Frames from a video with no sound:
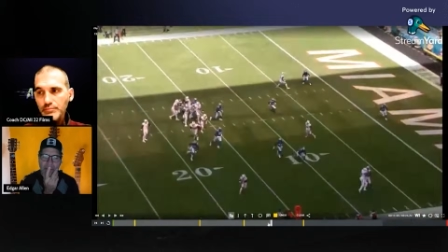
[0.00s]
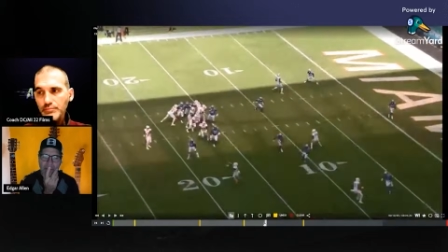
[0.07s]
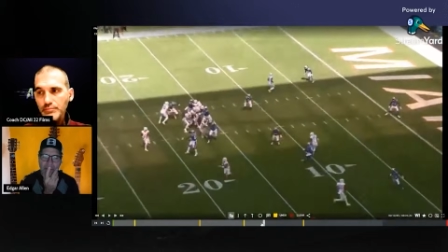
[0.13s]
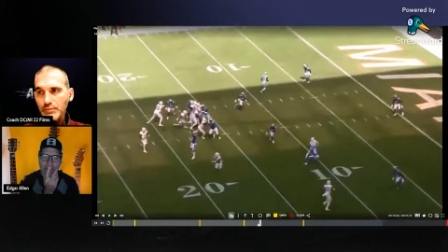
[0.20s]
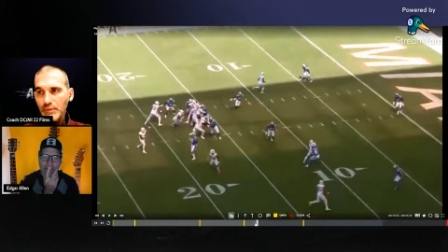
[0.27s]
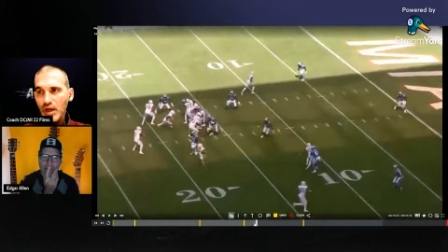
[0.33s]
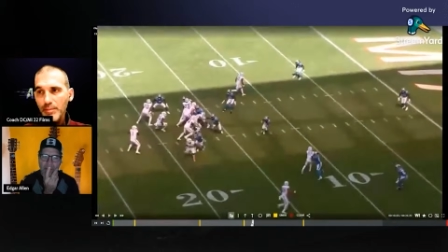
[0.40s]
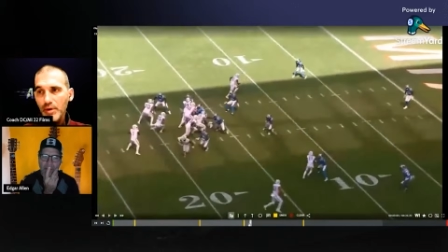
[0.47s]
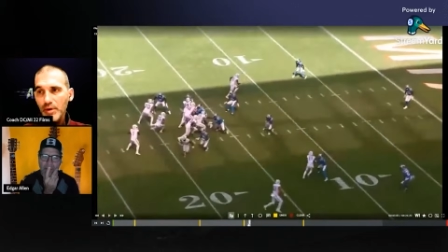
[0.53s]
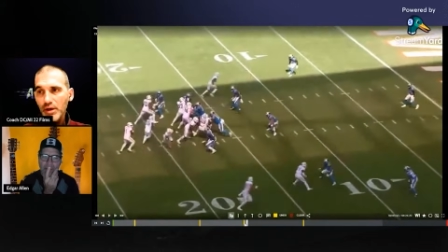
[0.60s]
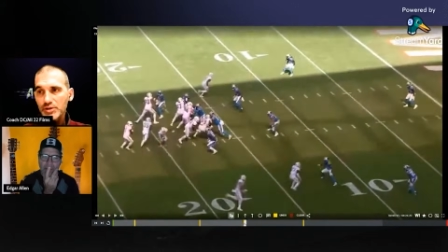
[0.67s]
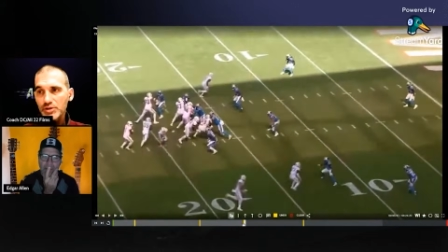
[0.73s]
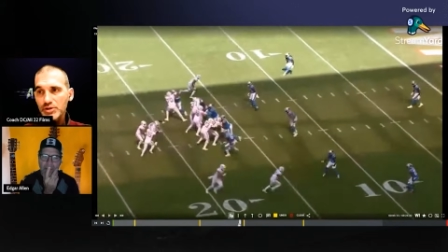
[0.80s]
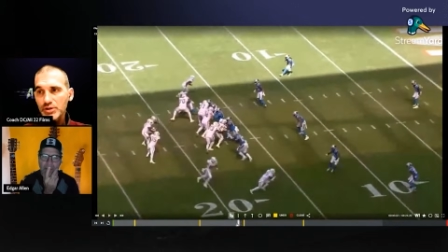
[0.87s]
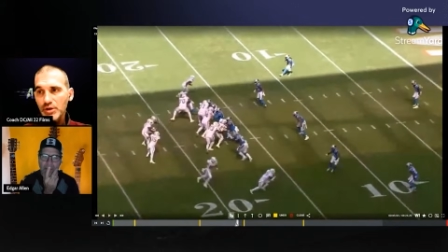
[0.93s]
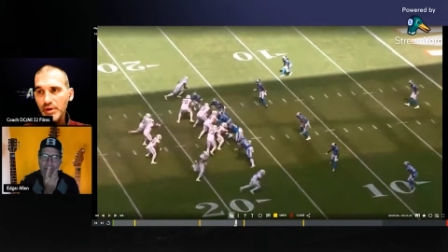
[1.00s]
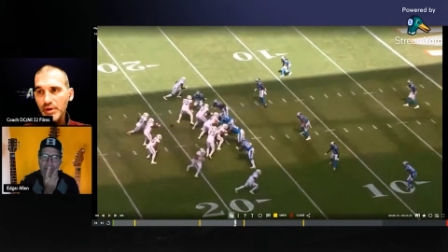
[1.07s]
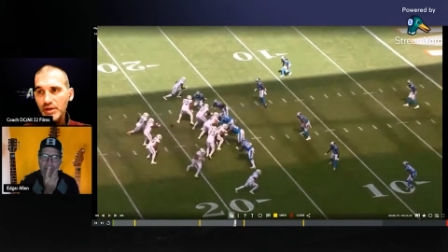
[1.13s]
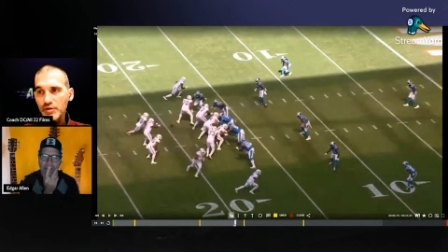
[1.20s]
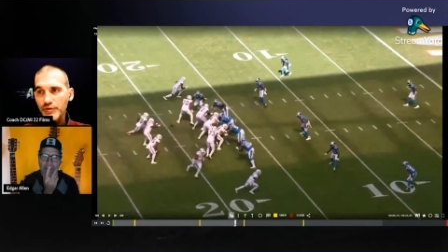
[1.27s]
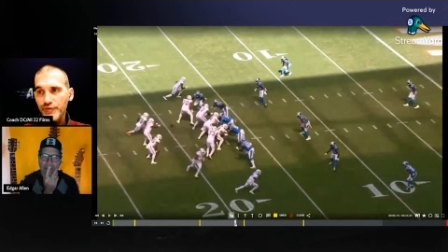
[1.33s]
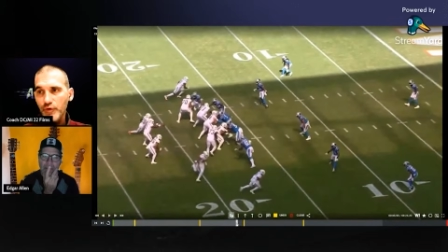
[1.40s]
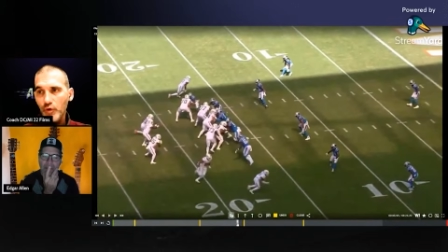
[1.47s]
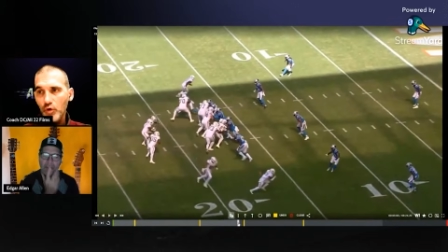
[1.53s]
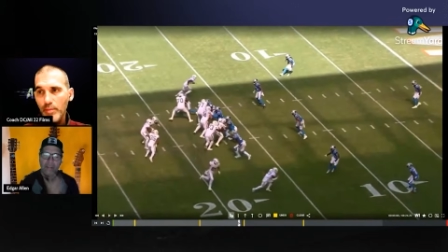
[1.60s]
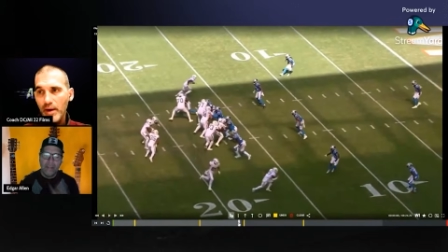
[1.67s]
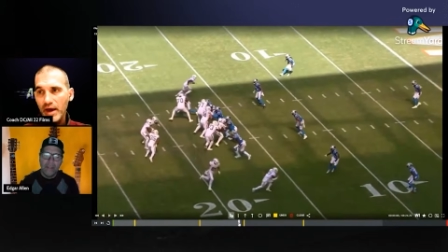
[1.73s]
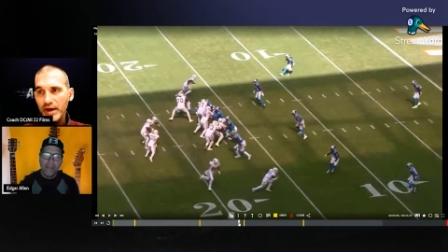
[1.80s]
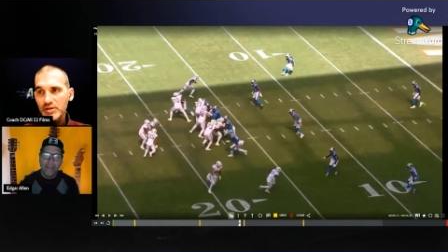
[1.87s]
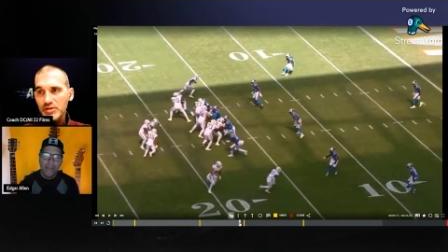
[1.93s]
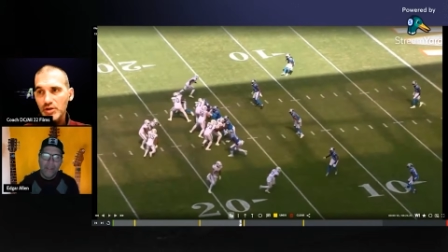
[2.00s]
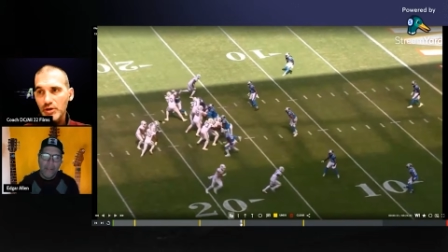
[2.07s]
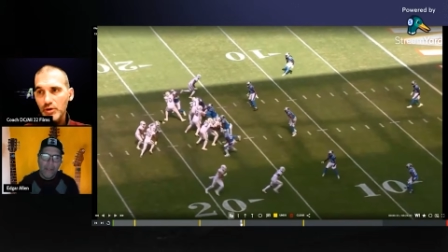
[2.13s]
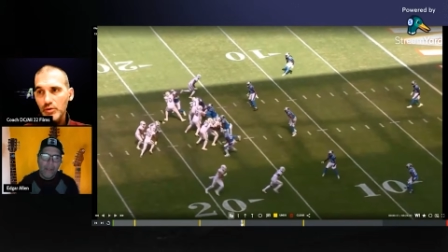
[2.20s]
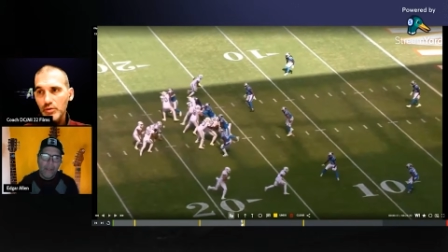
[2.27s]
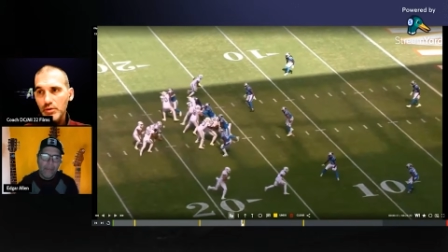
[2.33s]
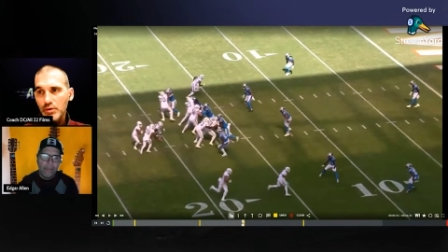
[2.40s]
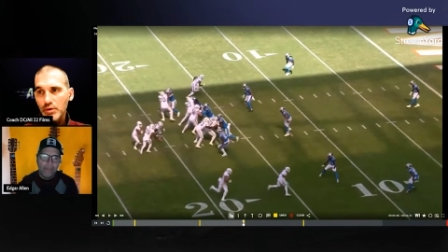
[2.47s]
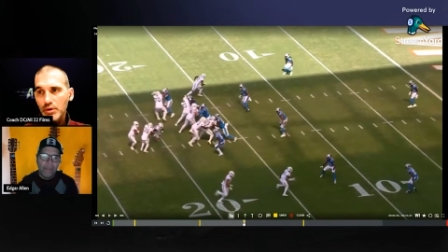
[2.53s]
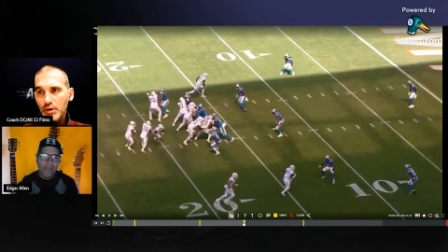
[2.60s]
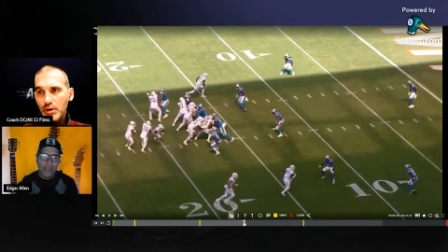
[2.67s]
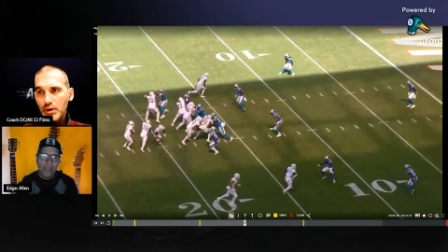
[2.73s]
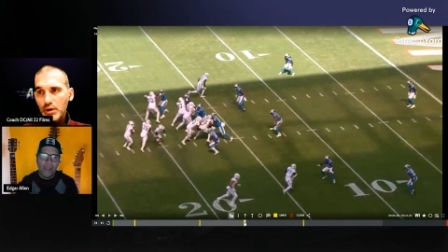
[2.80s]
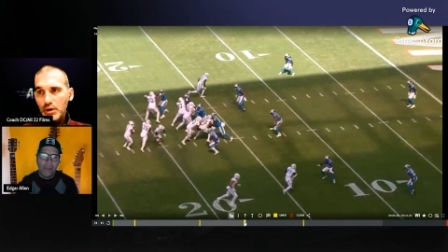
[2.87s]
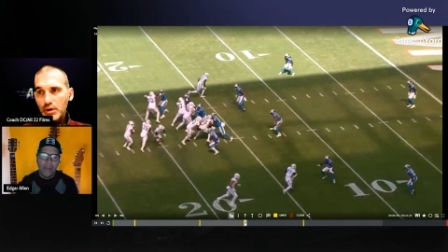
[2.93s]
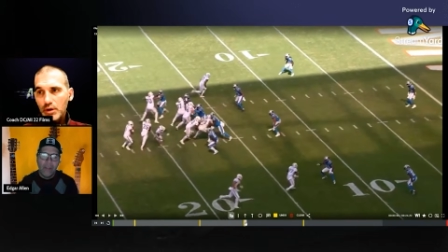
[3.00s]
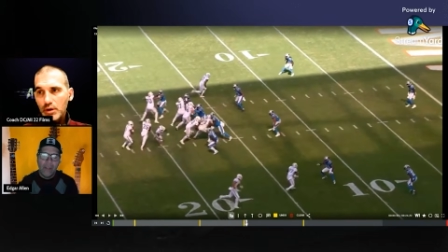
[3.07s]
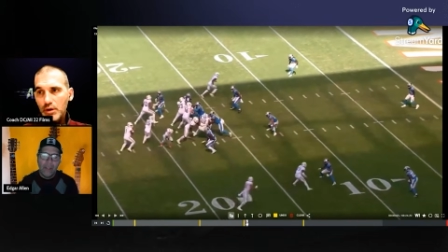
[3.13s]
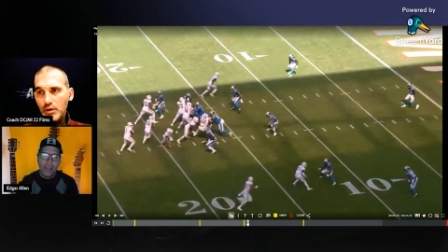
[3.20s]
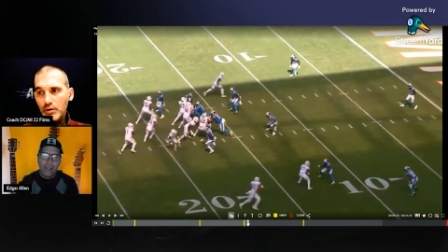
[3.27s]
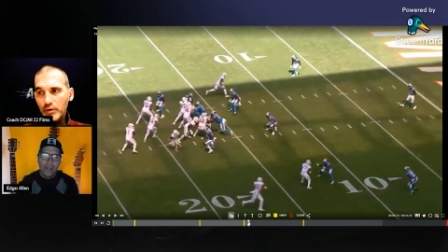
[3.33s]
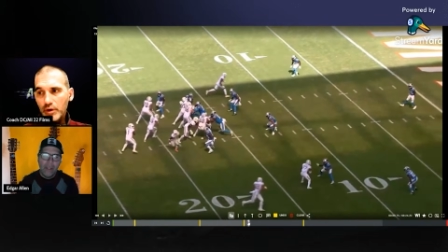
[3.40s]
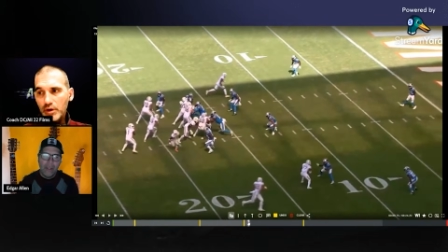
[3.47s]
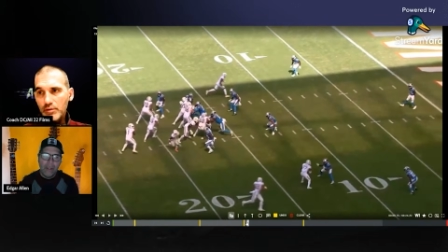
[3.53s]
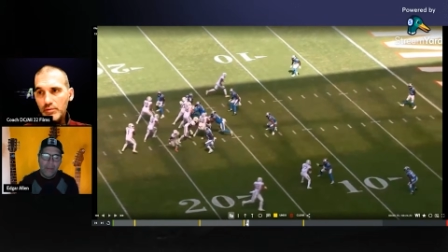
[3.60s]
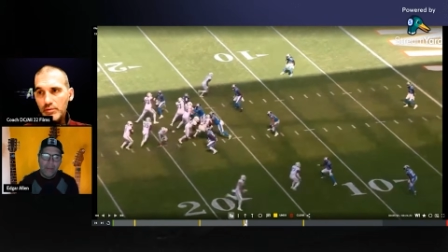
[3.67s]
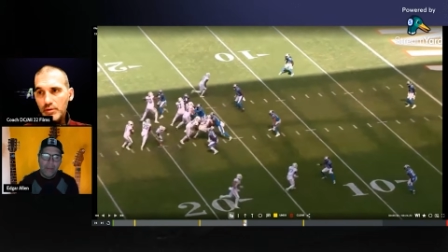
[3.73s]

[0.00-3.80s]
Not much. I mean, it's a fullback, so there ain't.